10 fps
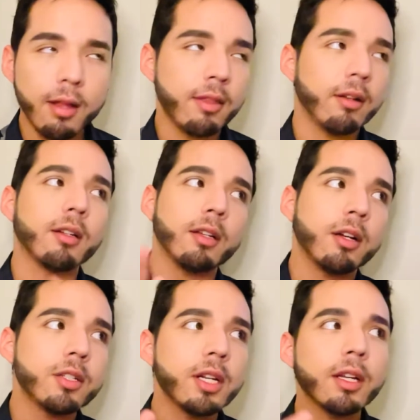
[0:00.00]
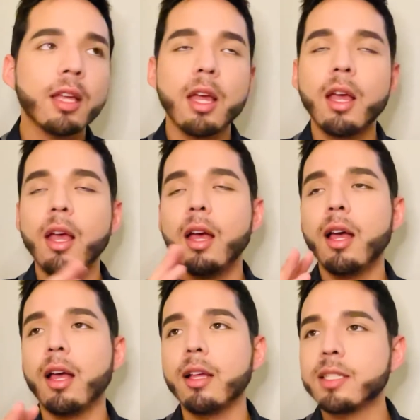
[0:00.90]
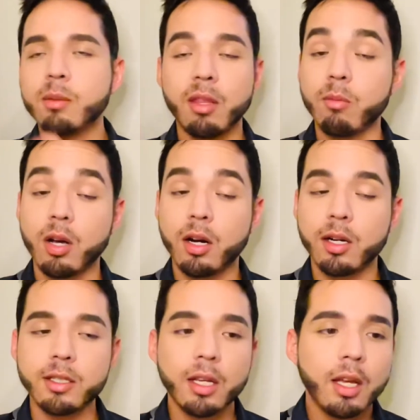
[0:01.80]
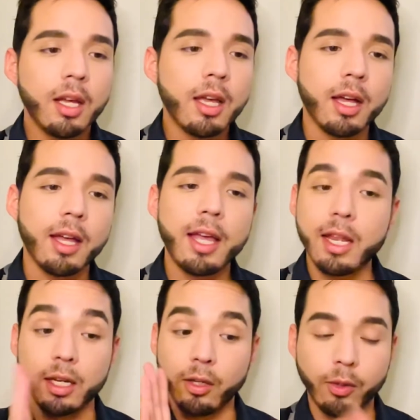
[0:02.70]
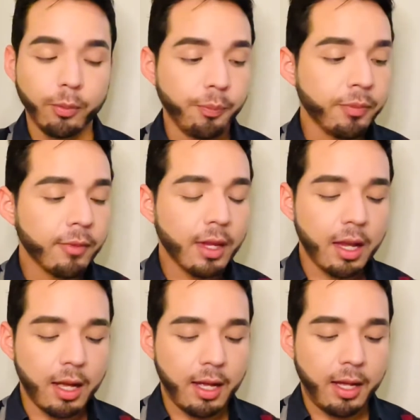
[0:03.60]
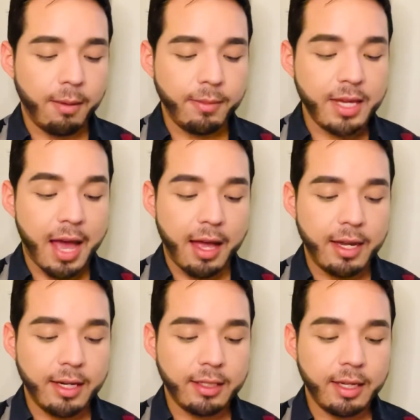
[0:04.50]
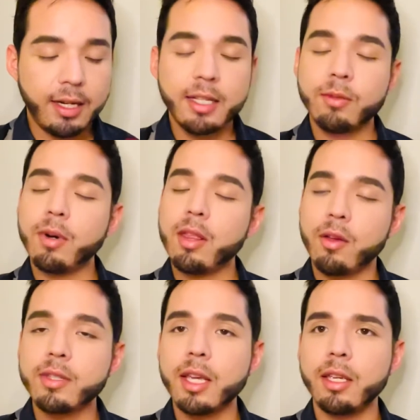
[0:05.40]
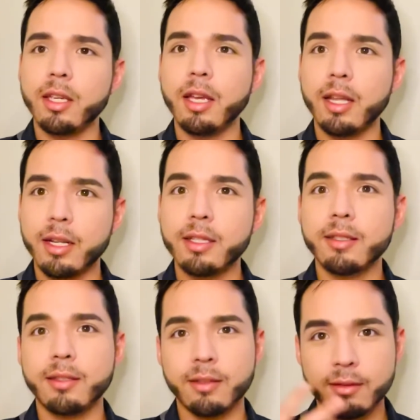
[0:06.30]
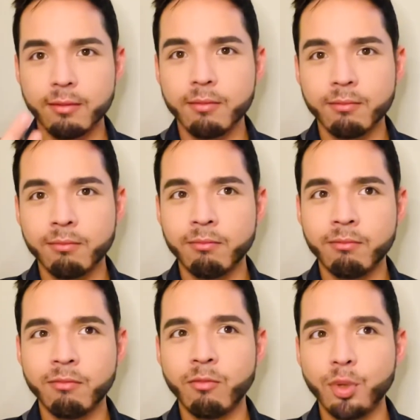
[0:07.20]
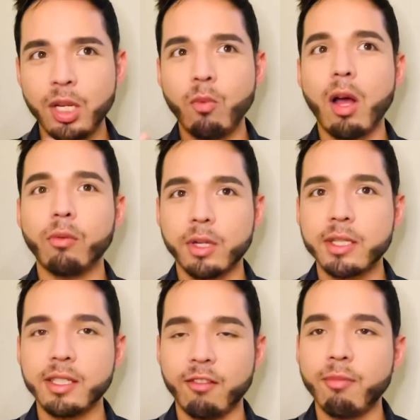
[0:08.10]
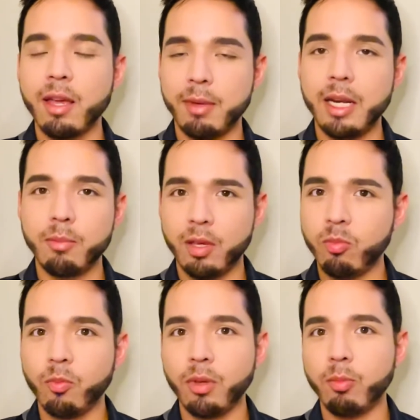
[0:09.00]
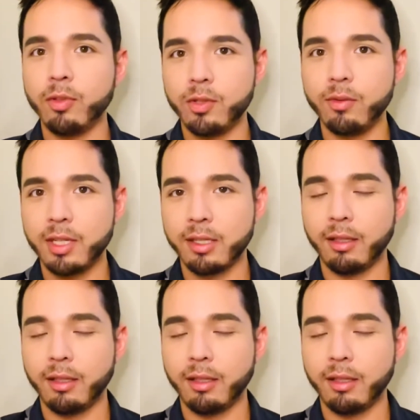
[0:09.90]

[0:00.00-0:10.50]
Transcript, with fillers: they're allergic, uh, some of them aren't. Uh, anywho, um, yeah, it, it is one of those that it is pretty well received by many people. People do tend to